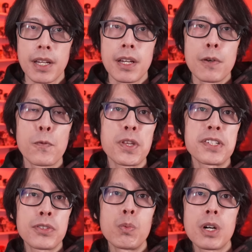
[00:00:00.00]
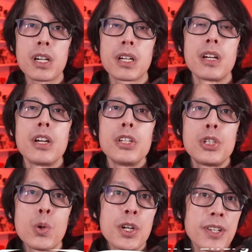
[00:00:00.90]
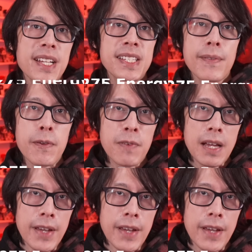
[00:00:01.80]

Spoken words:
For this to work, 275